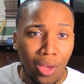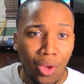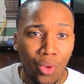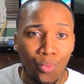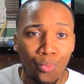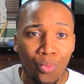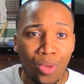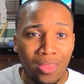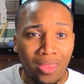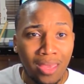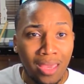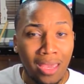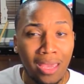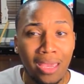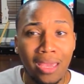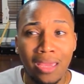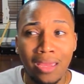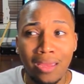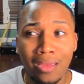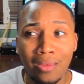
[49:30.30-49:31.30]
But
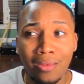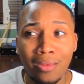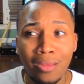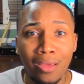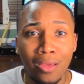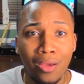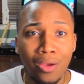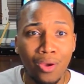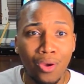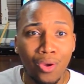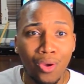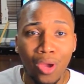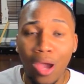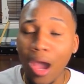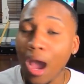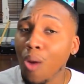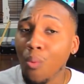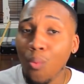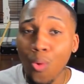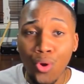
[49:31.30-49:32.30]
then
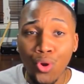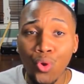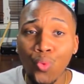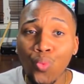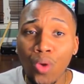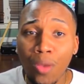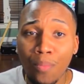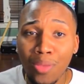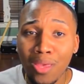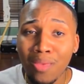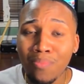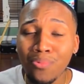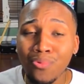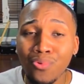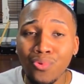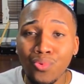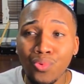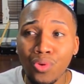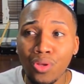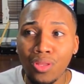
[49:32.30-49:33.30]
I wonder what
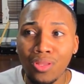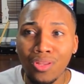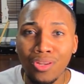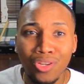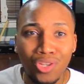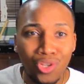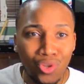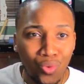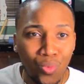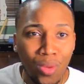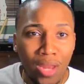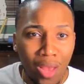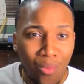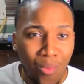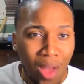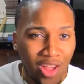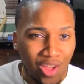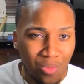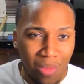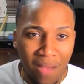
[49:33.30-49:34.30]
people do when they
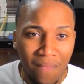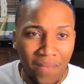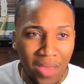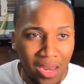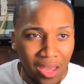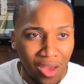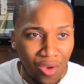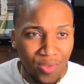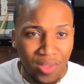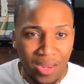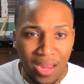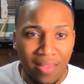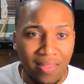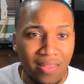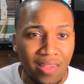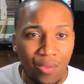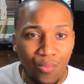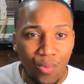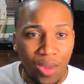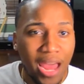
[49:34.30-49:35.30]
watch my videos and they
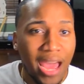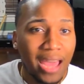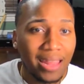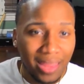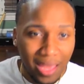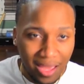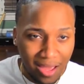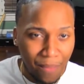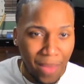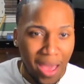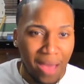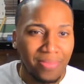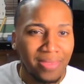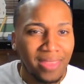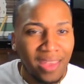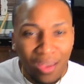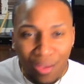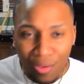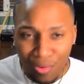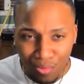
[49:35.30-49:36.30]
see what I think about
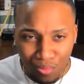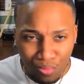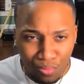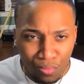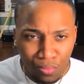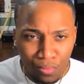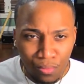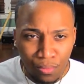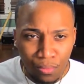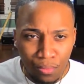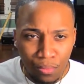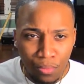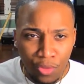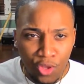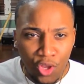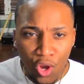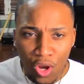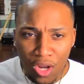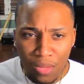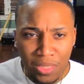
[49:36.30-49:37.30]
them. You
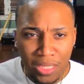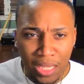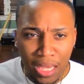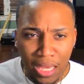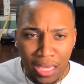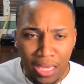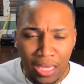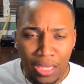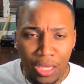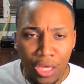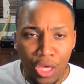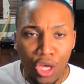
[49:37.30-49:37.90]
know what I'm saying?